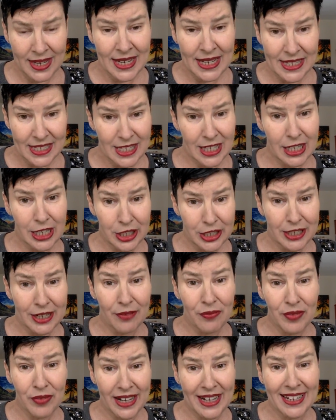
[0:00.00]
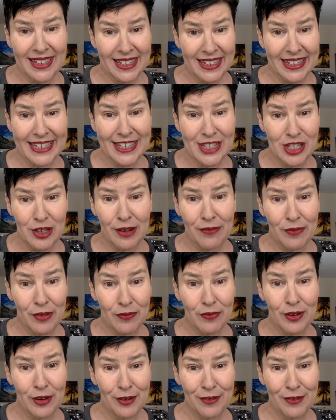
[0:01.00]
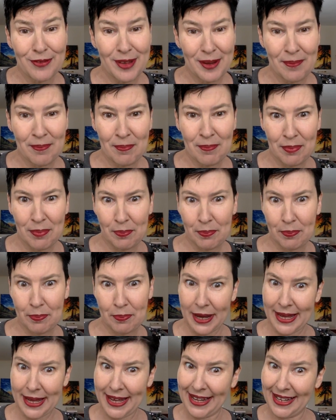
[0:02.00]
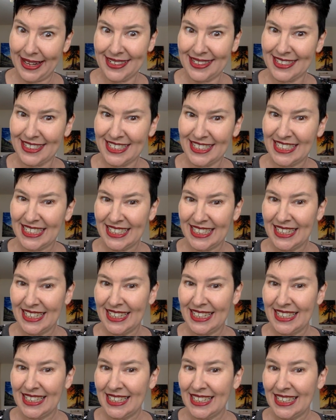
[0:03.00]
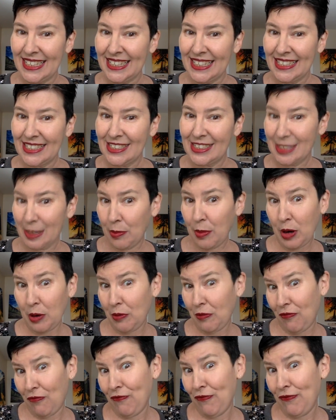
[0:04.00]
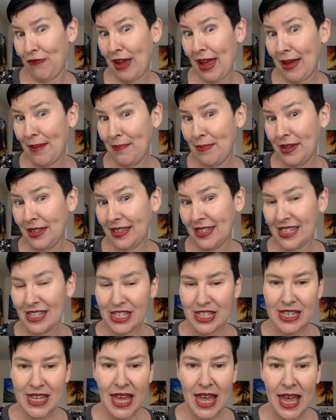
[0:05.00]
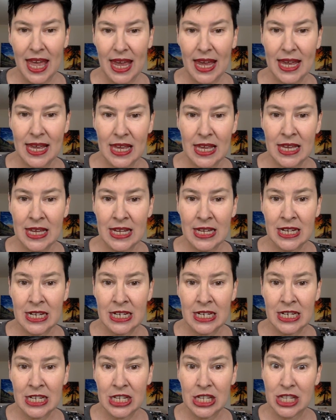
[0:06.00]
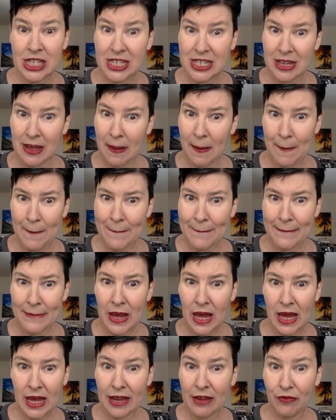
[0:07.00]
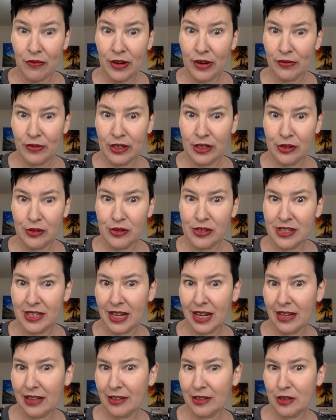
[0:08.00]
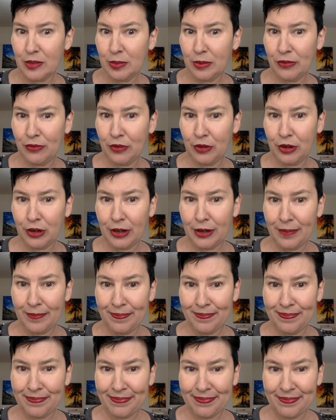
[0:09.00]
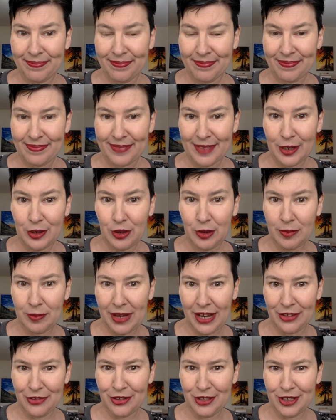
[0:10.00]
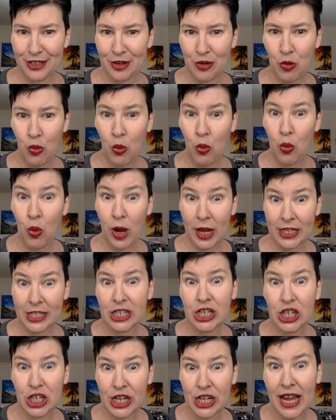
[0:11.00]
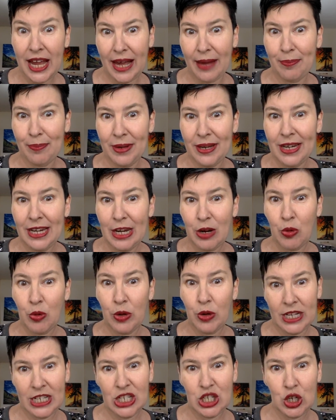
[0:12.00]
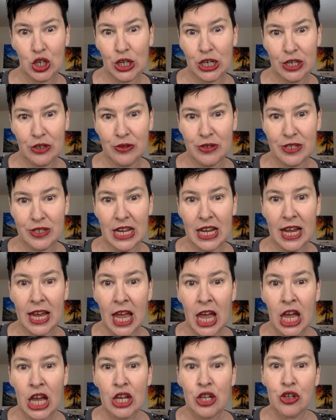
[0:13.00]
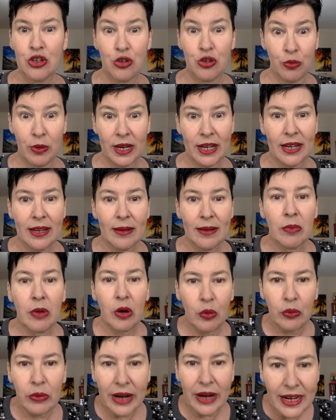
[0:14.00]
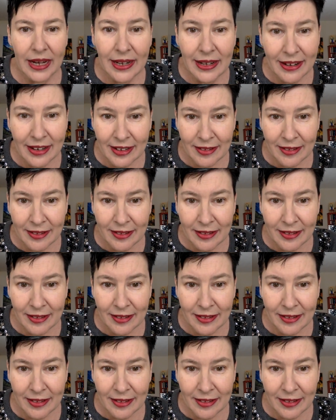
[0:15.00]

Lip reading: It's a little tough getting the lids off a few of them, but some are fabulous. And some I have never used the colors before. Can you imagine what could happen when I start using geranium red?